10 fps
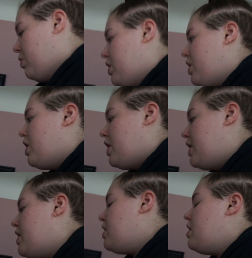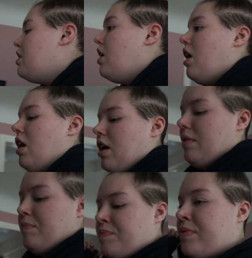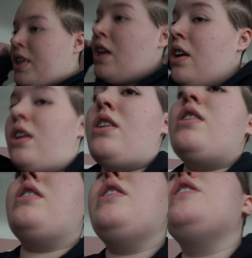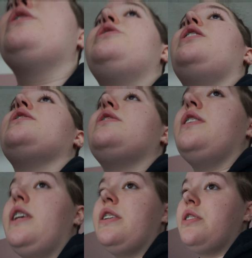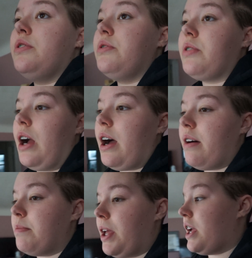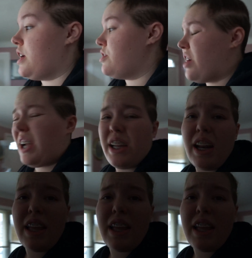we're good. Um, just need to grab a jacket,